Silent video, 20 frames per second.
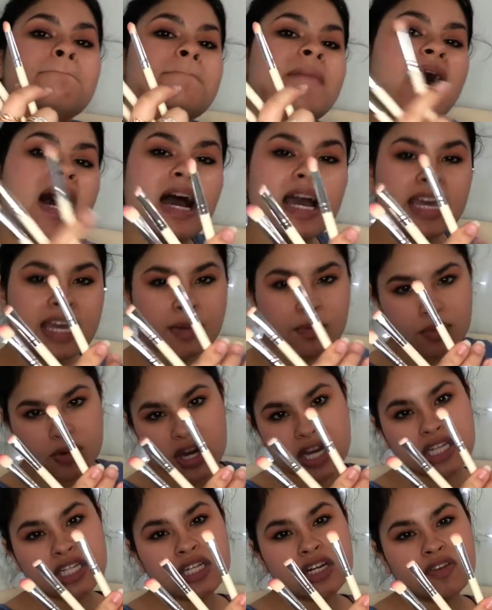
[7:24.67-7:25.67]
my
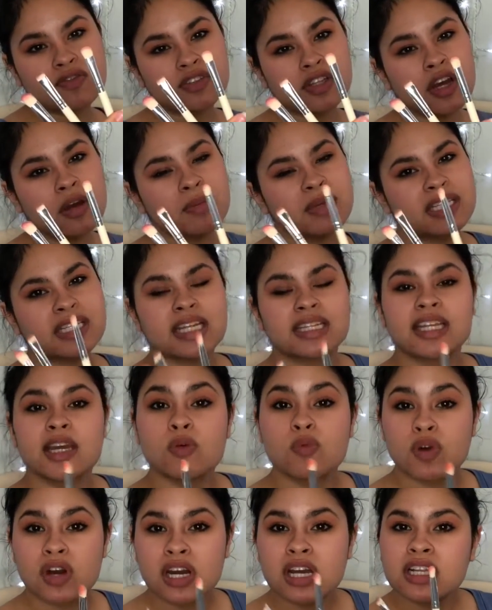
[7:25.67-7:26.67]
impression of them is that they
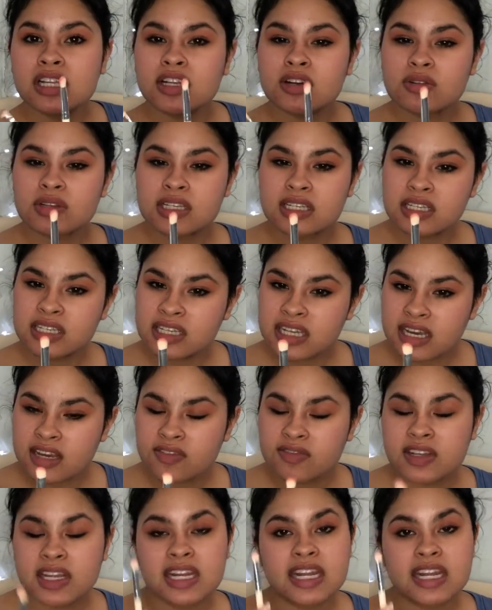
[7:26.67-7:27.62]
were a little stiff.